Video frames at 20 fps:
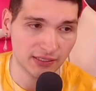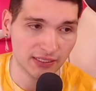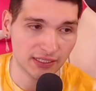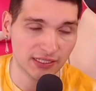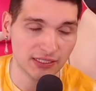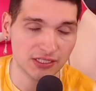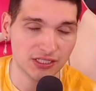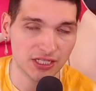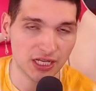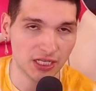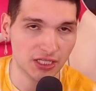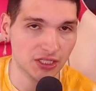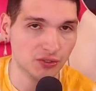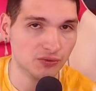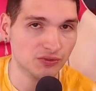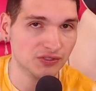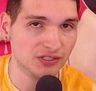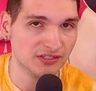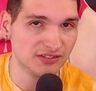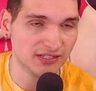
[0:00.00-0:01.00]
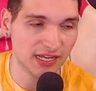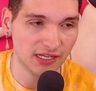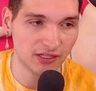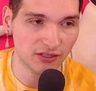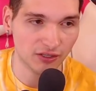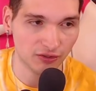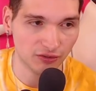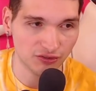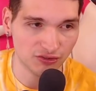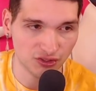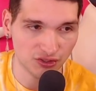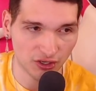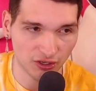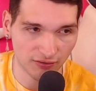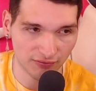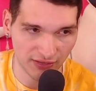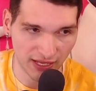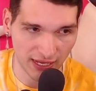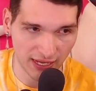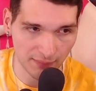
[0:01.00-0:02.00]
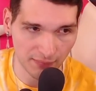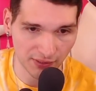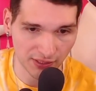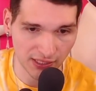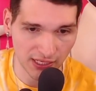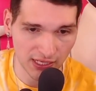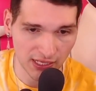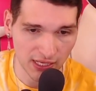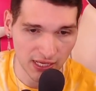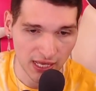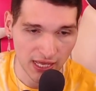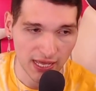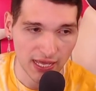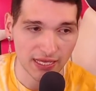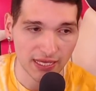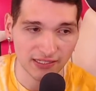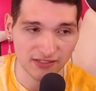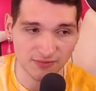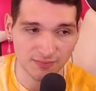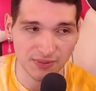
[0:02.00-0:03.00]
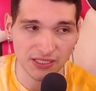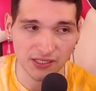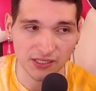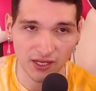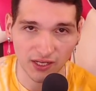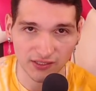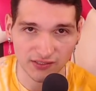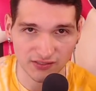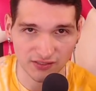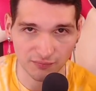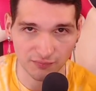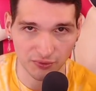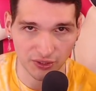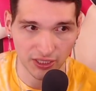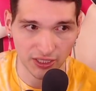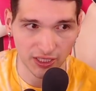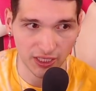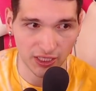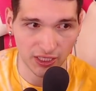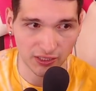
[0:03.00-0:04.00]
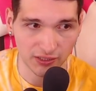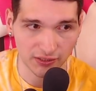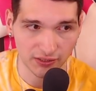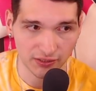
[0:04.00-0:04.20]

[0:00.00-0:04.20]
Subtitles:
continued to stay close to her family is because of Britney.